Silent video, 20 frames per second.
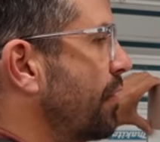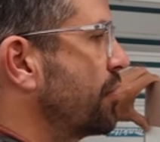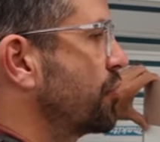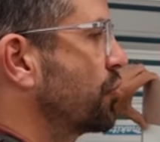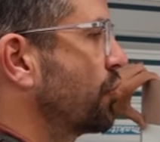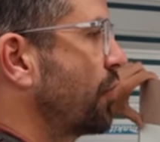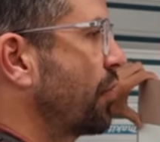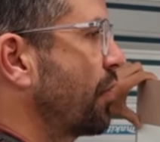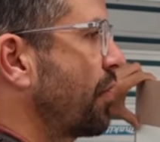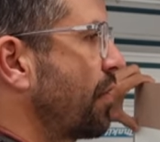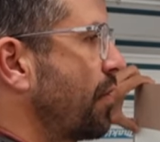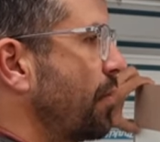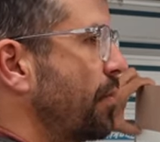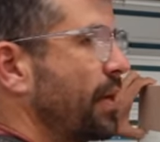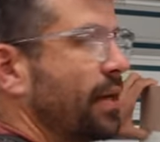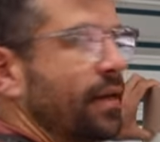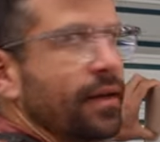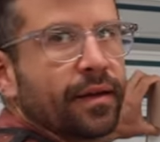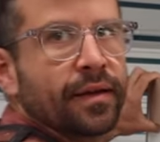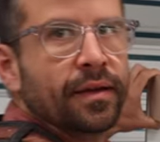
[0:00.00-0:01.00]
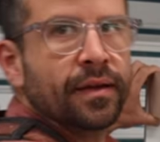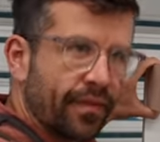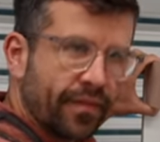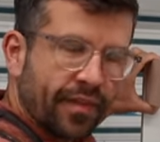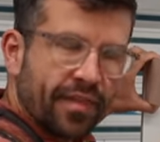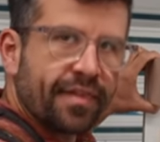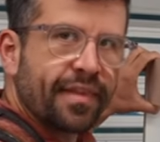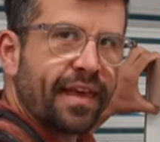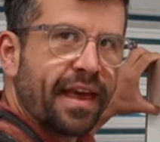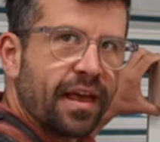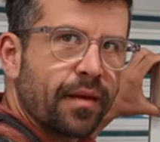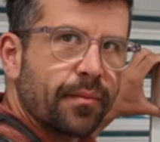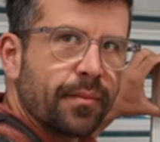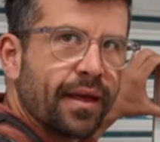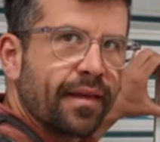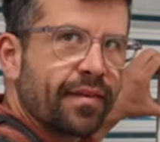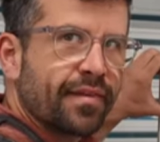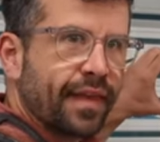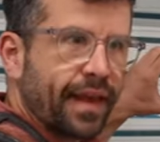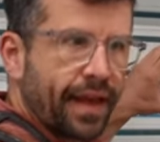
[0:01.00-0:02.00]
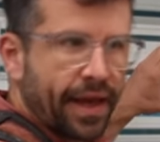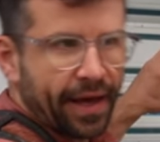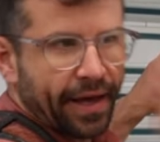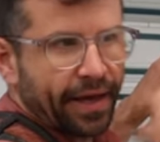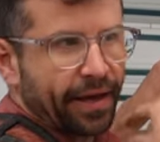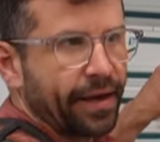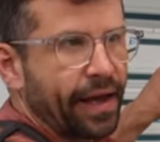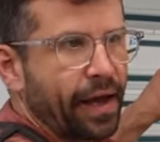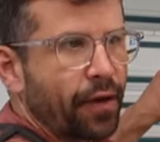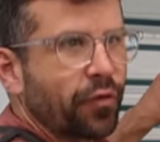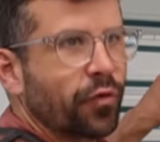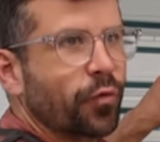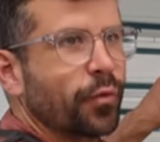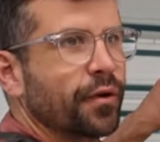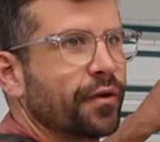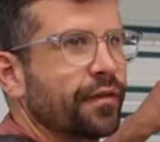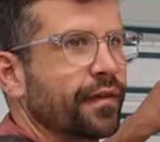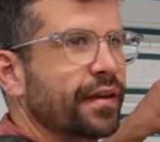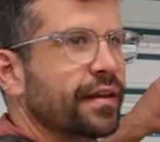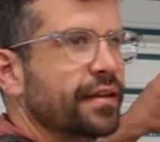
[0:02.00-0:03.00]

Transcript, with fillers: the drawers to be the same as they are elsewhere in the